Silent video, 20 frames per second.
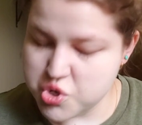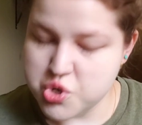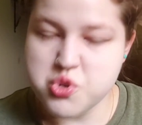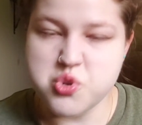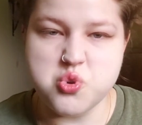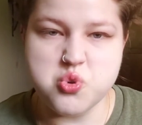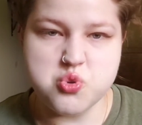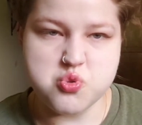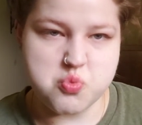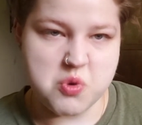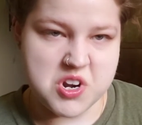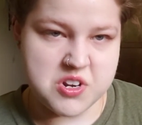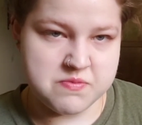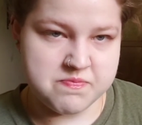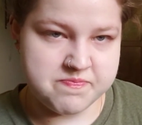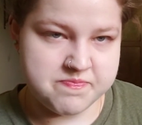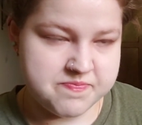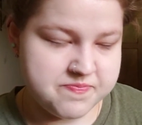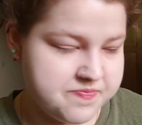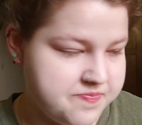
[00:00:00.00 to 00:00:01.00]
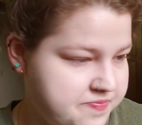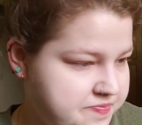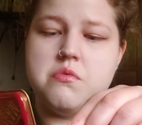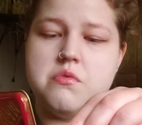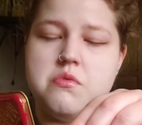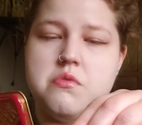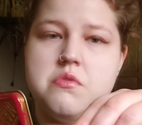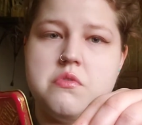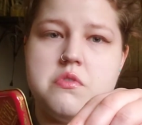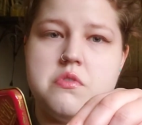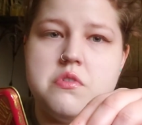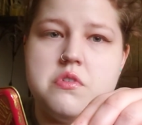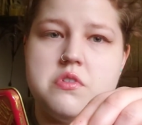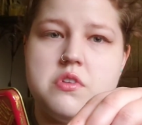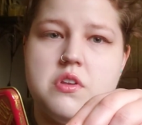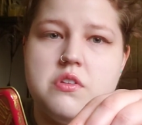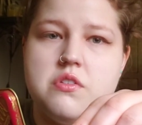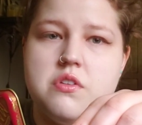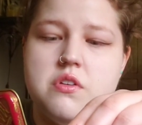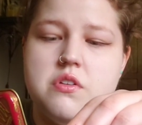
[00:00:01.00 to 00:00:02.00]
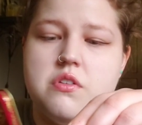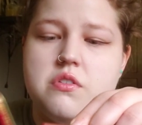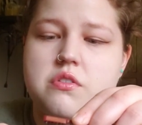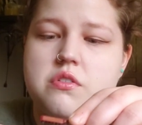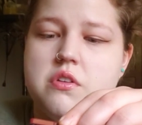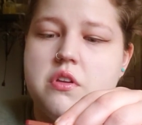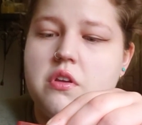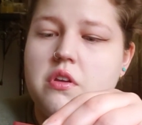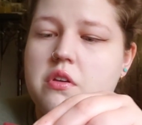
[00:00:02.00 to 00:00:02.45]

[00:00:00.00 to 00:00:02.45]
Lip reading: to use one. It says to just